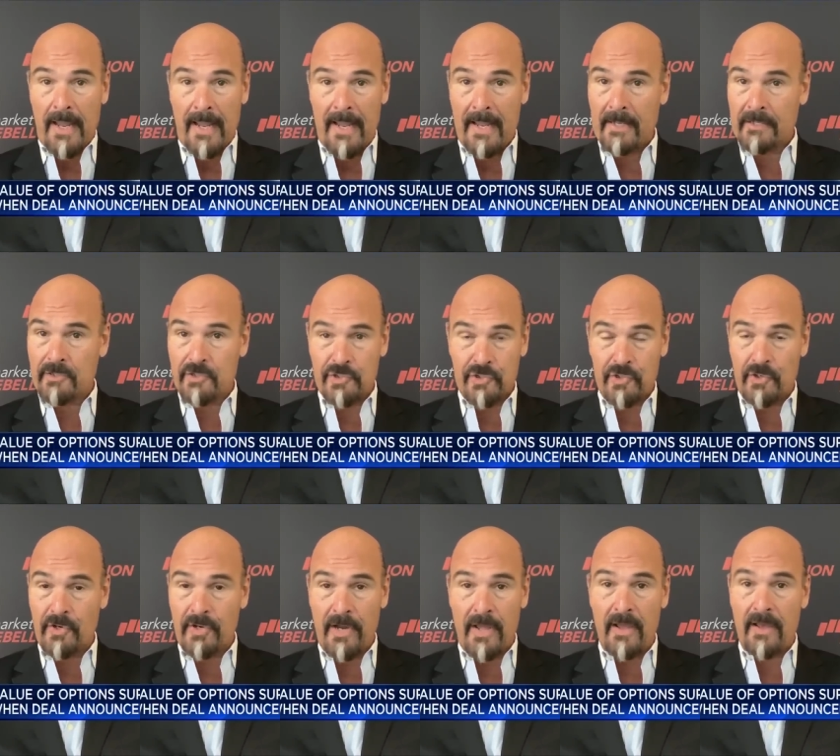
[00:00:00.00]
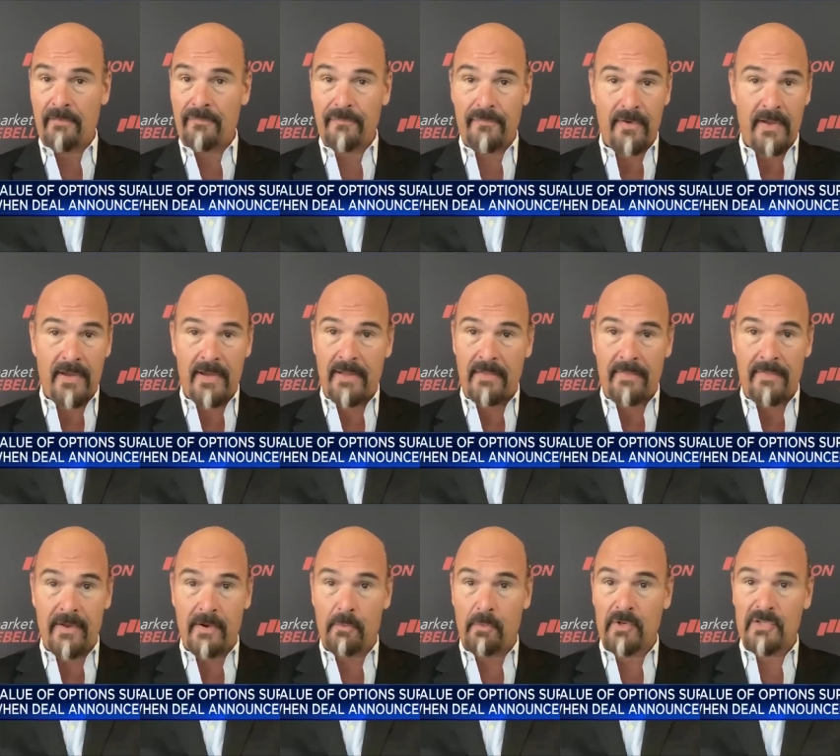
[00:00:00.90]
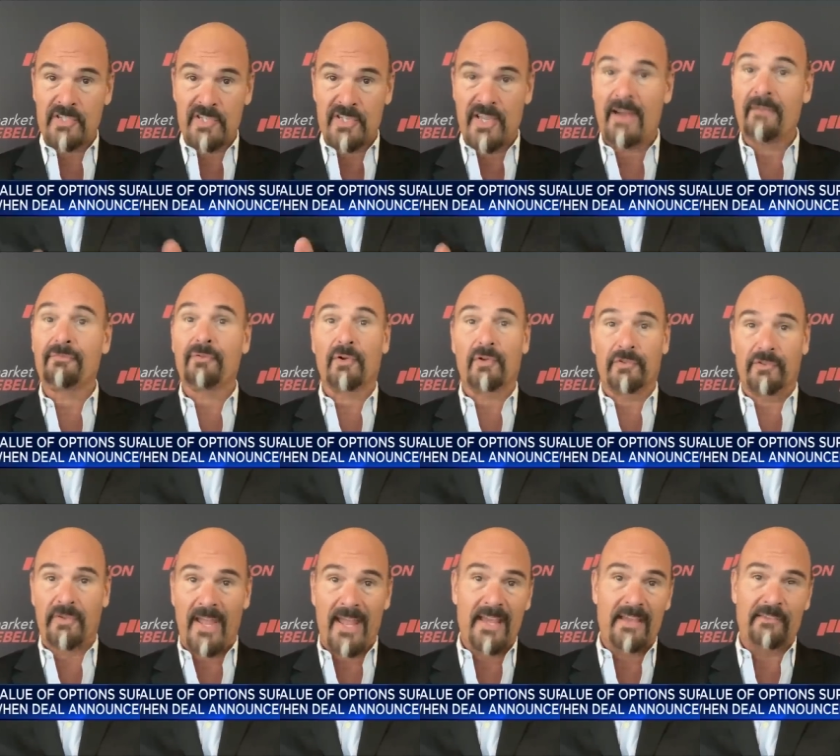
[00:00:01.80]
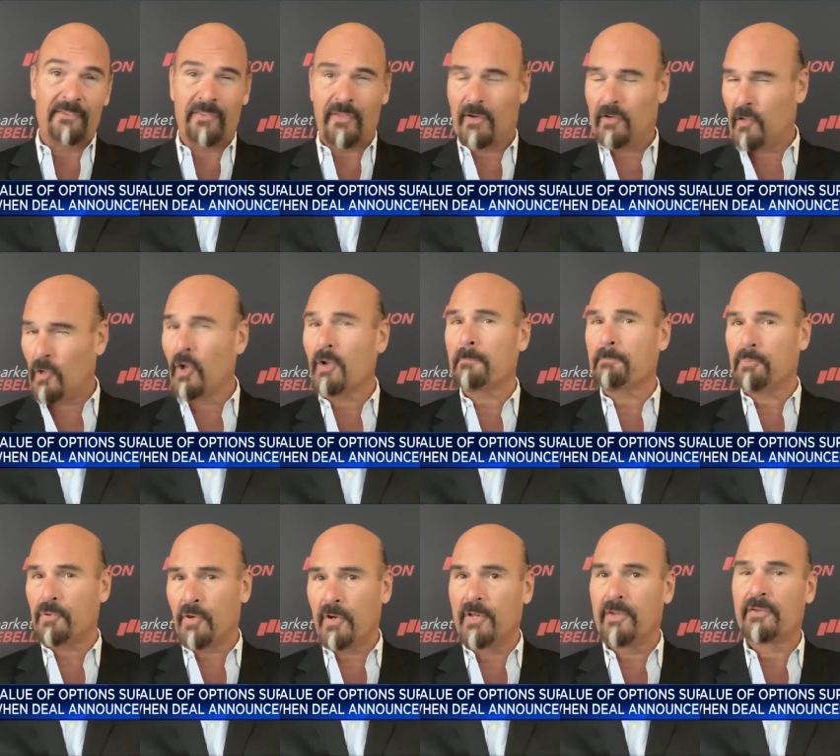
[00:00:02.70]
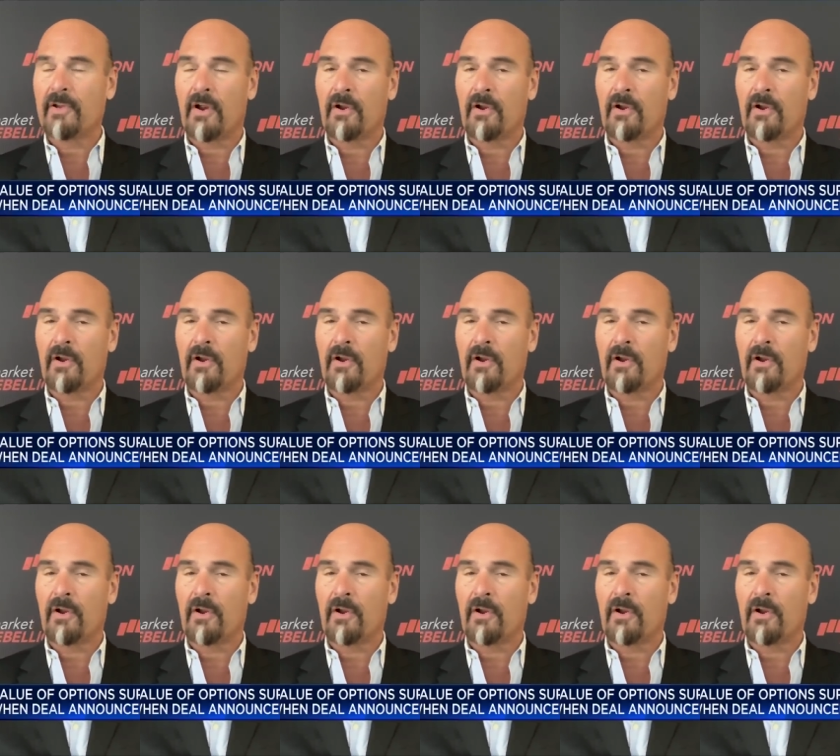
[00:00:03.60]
and sure enough, uh, there were several days that looked pretty